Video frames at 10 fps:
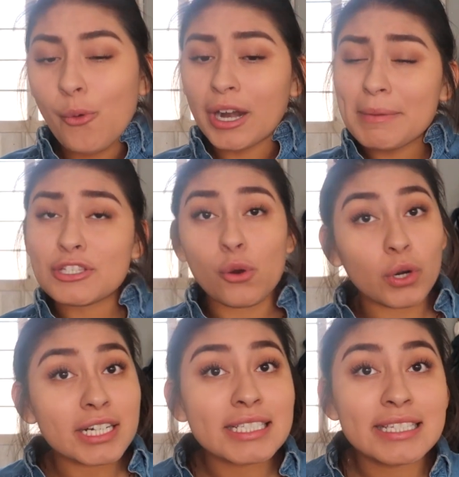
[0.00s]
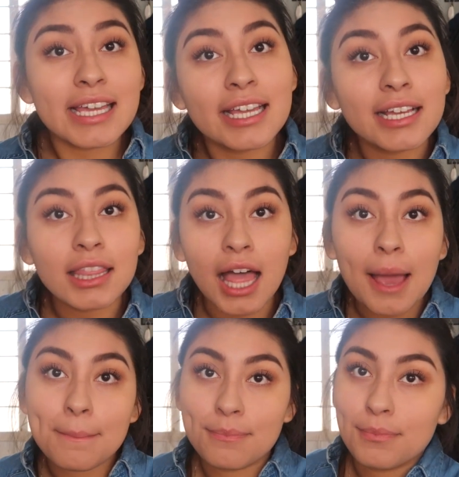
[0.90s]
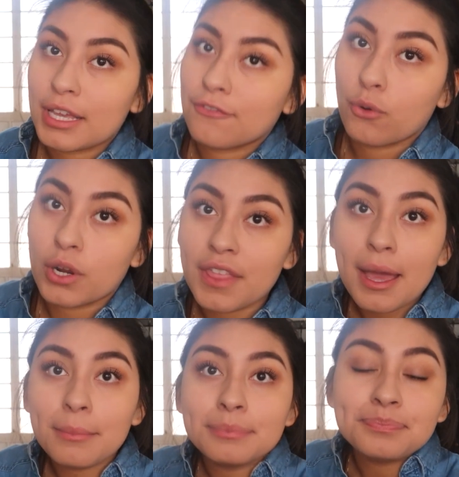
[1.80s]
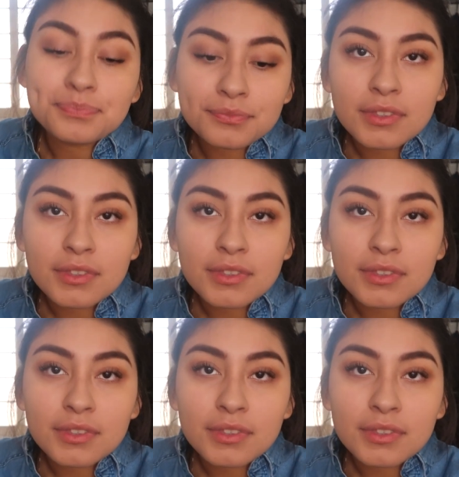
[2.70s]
We're gonna be touristing a lot, like for them,